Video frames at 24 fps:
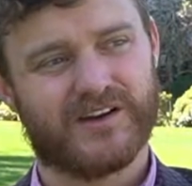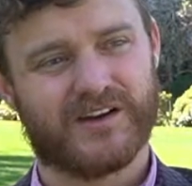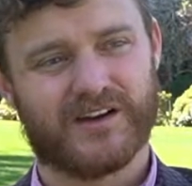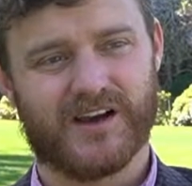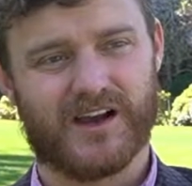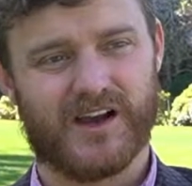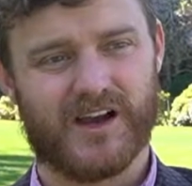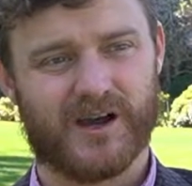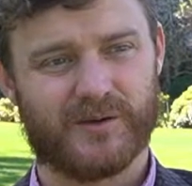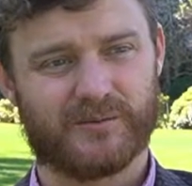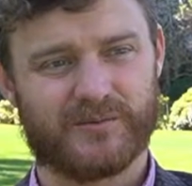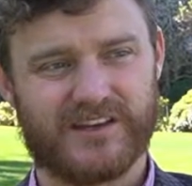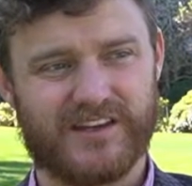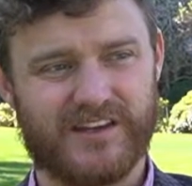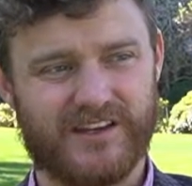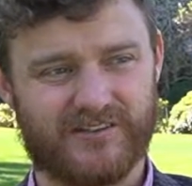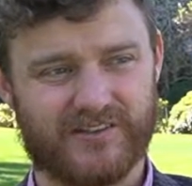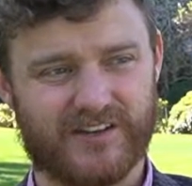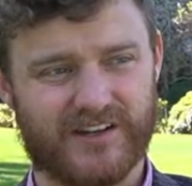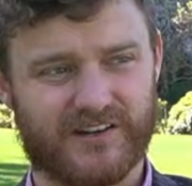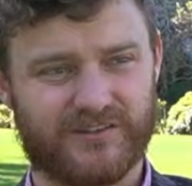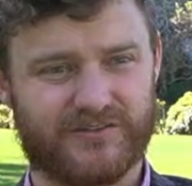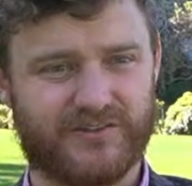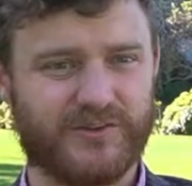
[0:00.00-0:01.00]

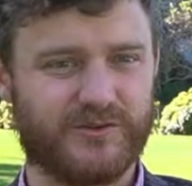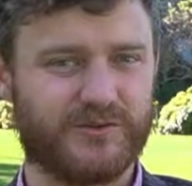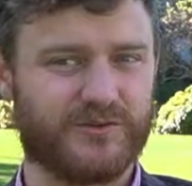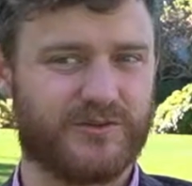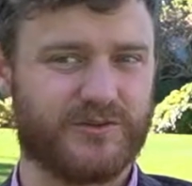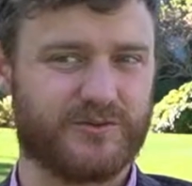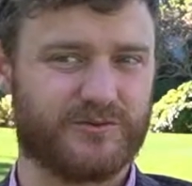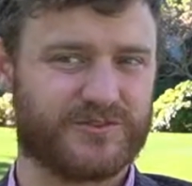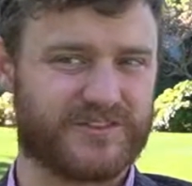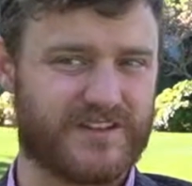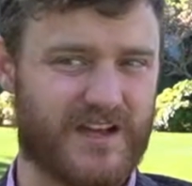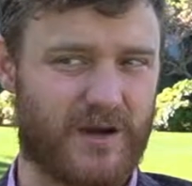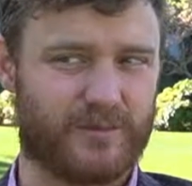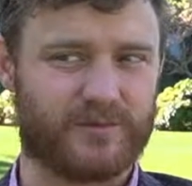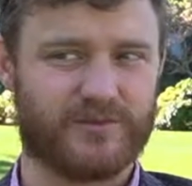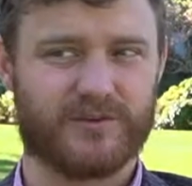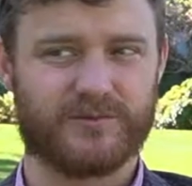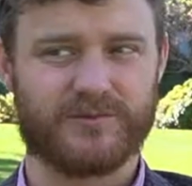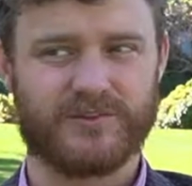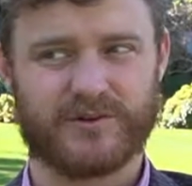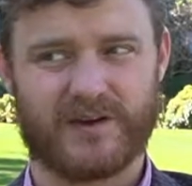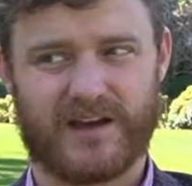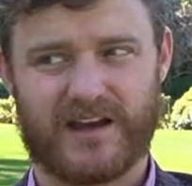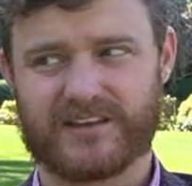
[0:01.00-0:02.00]
Even if you stop
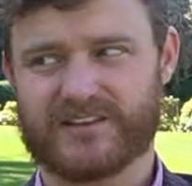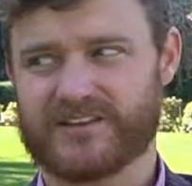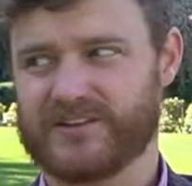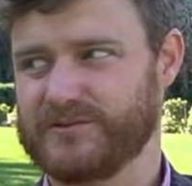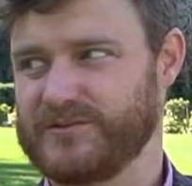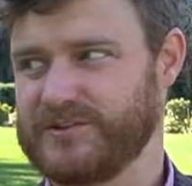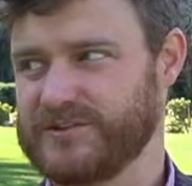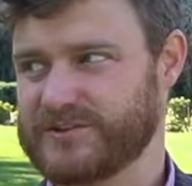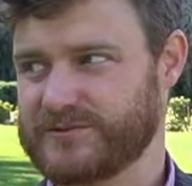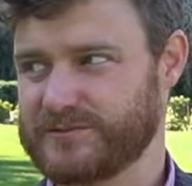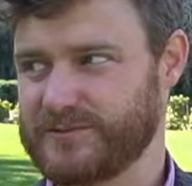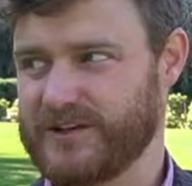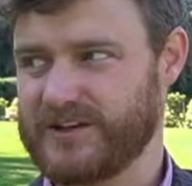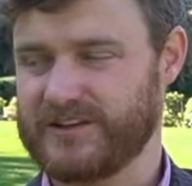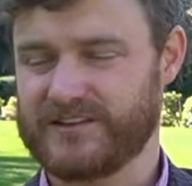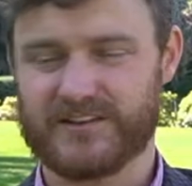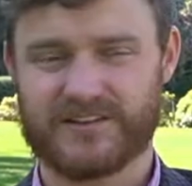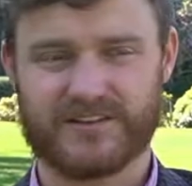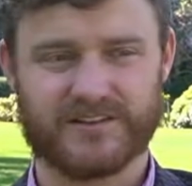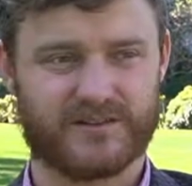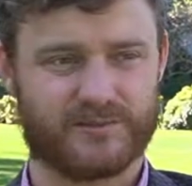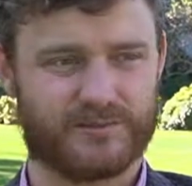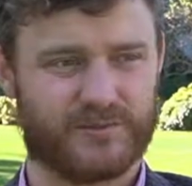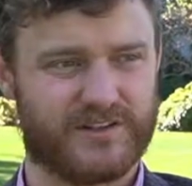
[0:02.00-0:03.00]
them, you ask them, you explain
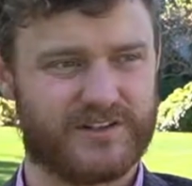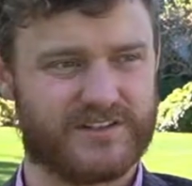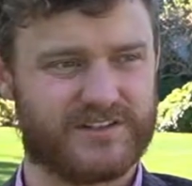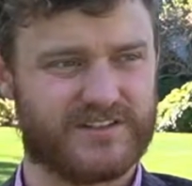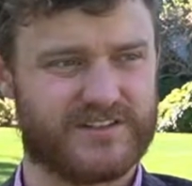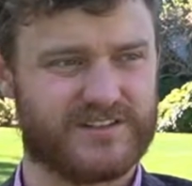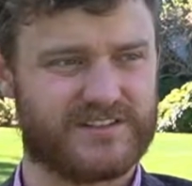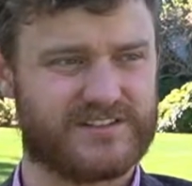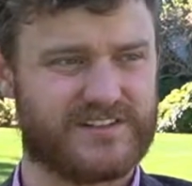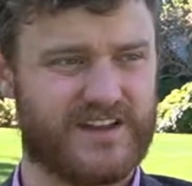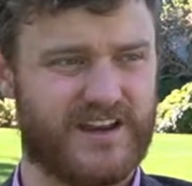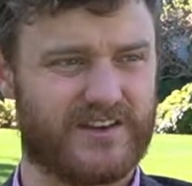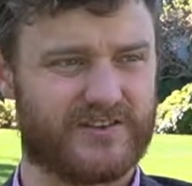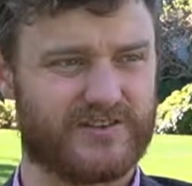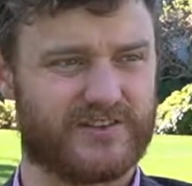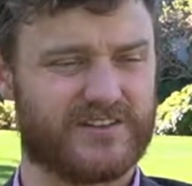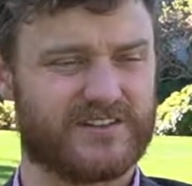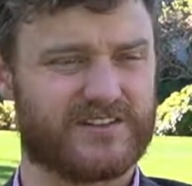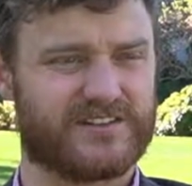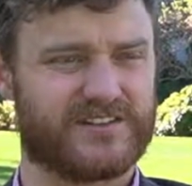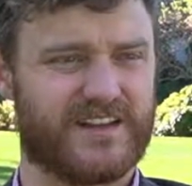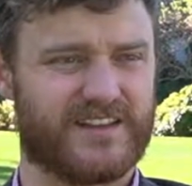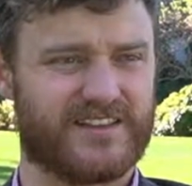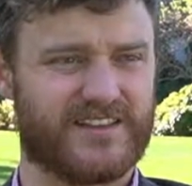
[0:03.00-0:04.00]
that the bridge is
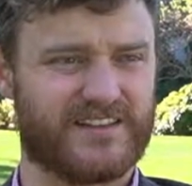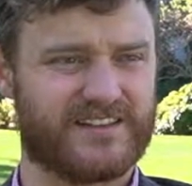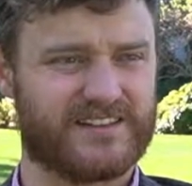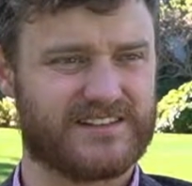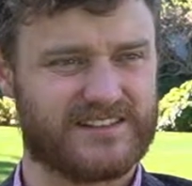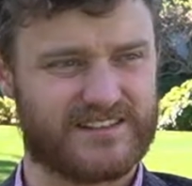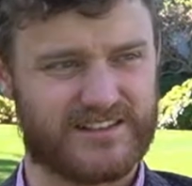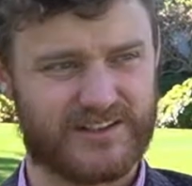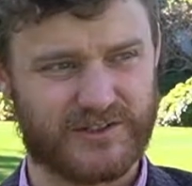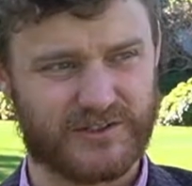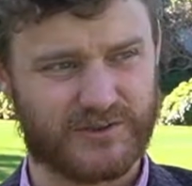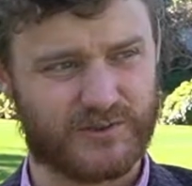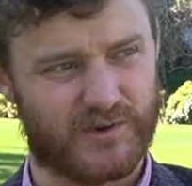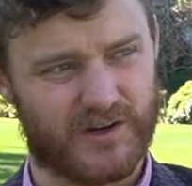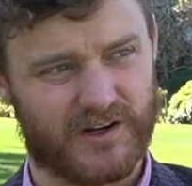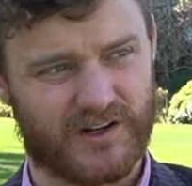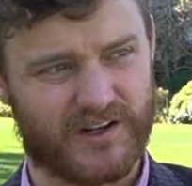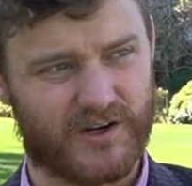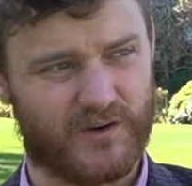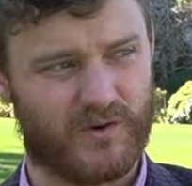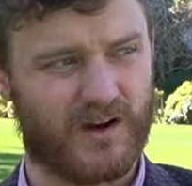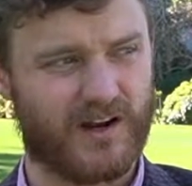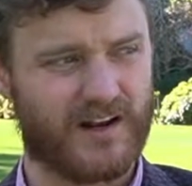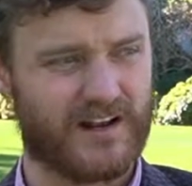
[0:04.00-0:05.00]
dangerous and they still want to
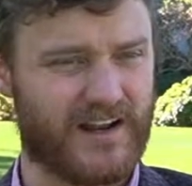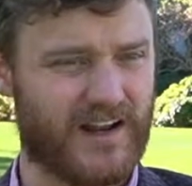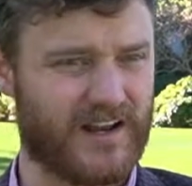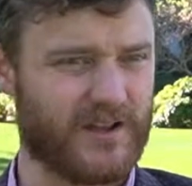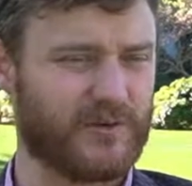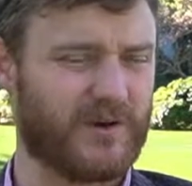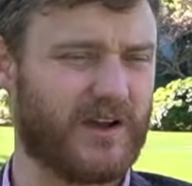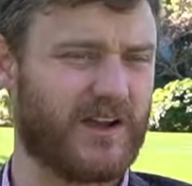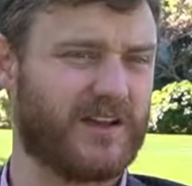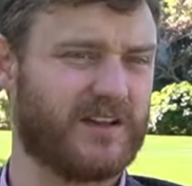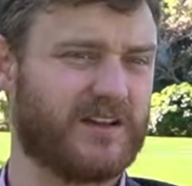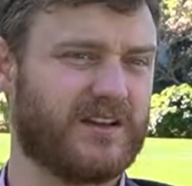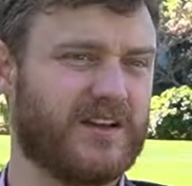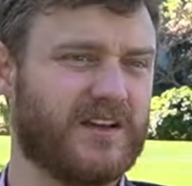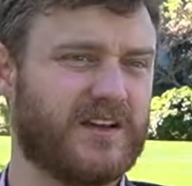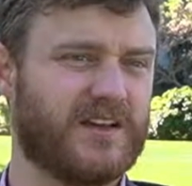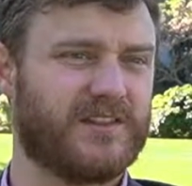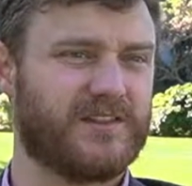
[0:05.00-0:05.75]
go on it anyway,